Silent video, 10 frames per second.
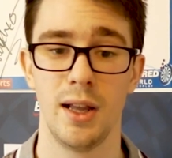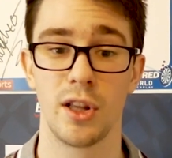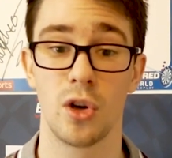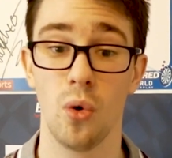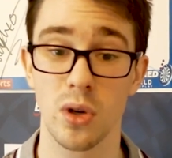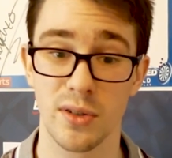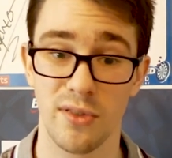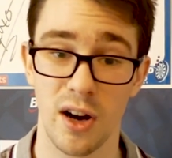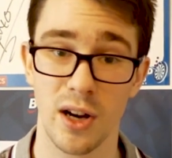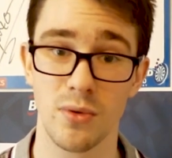In the
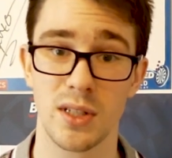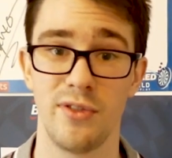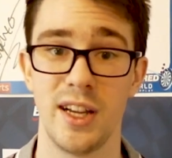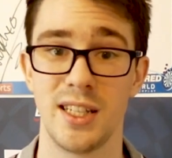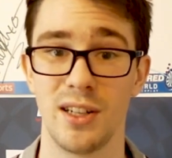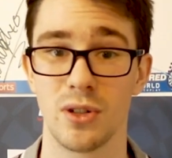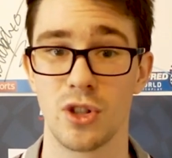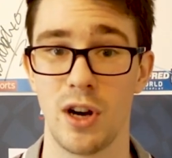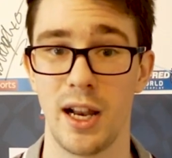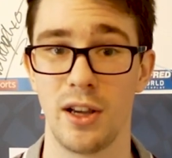quarterfinals, defeating
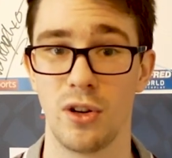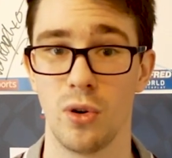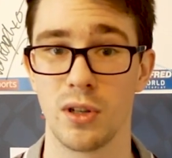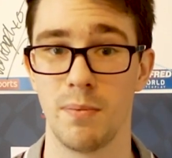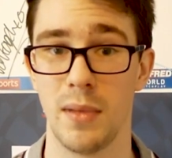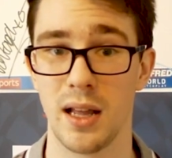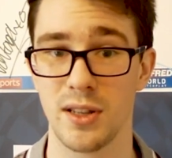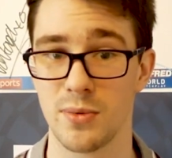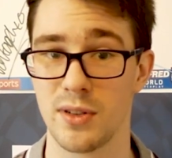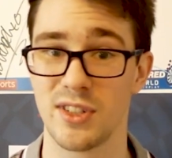Australian Gordon
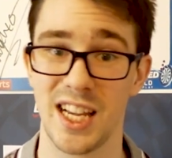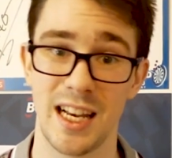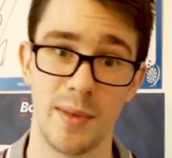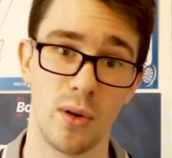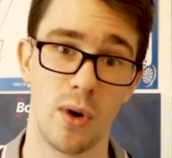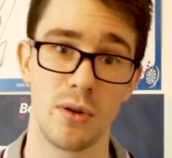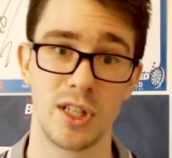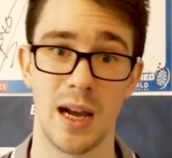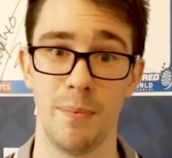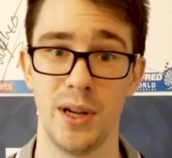Mathers, we've seen him in the World
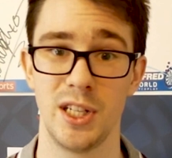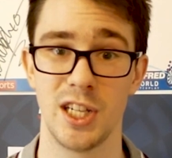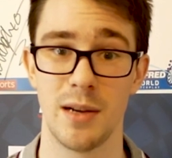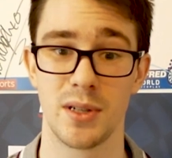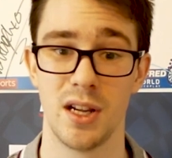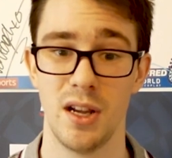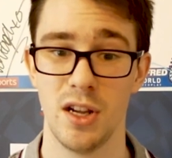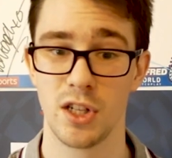Championships.